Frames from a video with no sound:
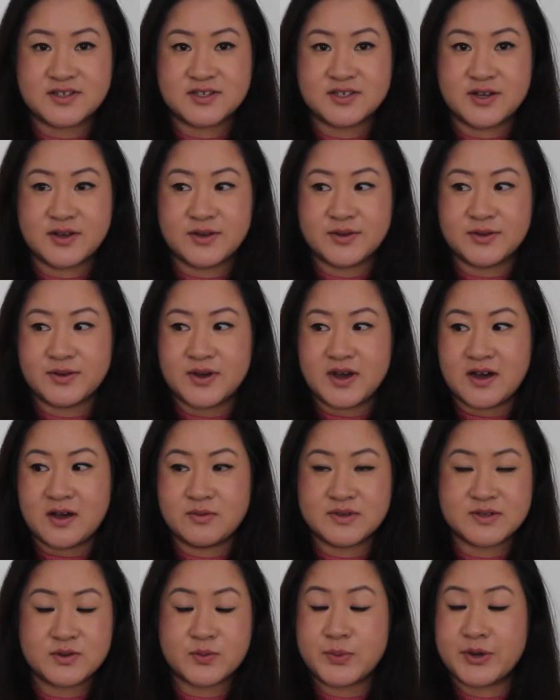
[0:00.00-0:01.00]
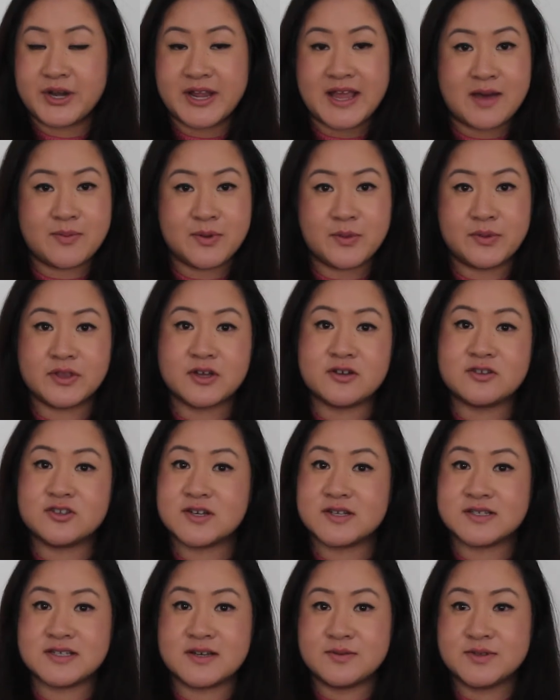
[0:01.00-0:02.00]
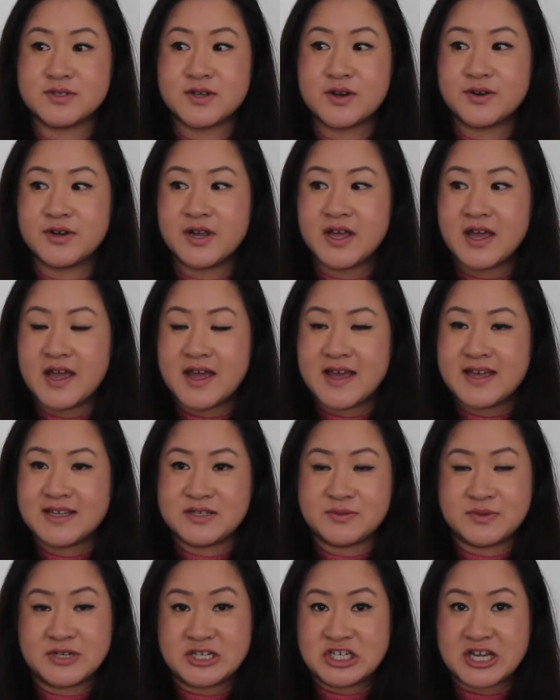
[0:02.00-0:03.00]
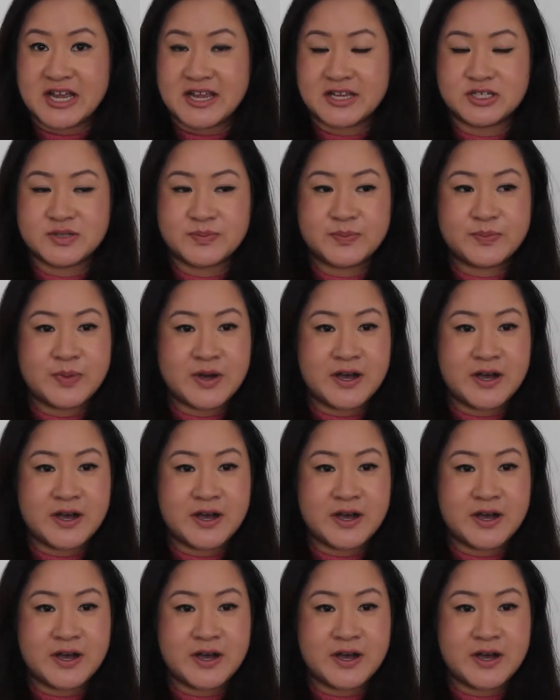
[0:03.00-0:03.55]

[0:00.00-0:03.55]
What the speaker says: So I was pretty happy with the contract I was on, didn't want to change.